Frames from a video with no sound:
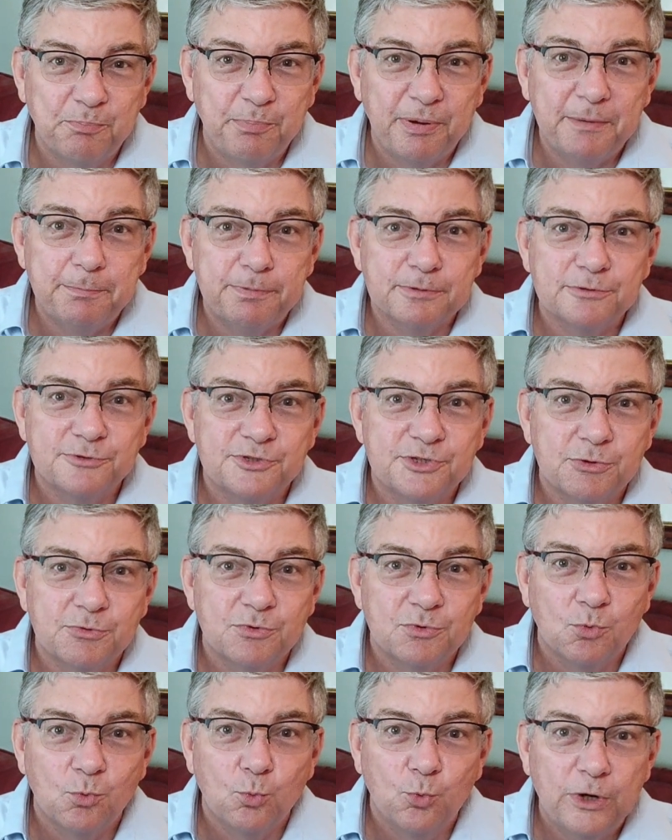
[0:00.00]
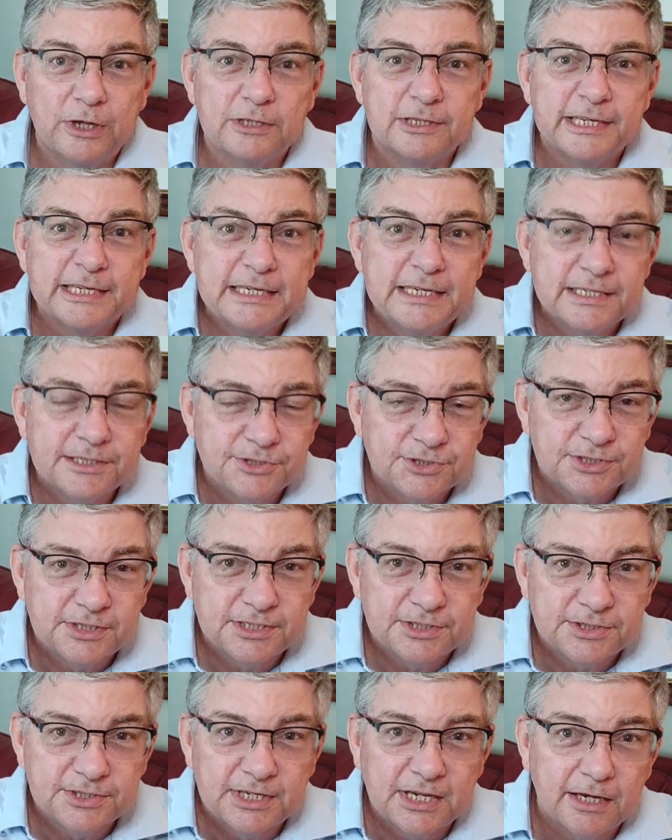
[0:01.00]
people's willingness
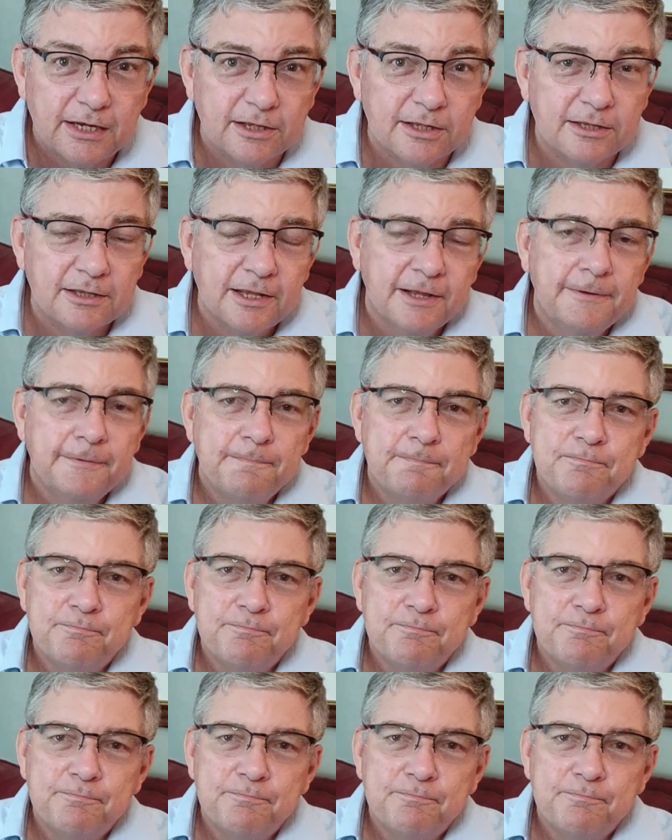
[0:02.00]
to sell.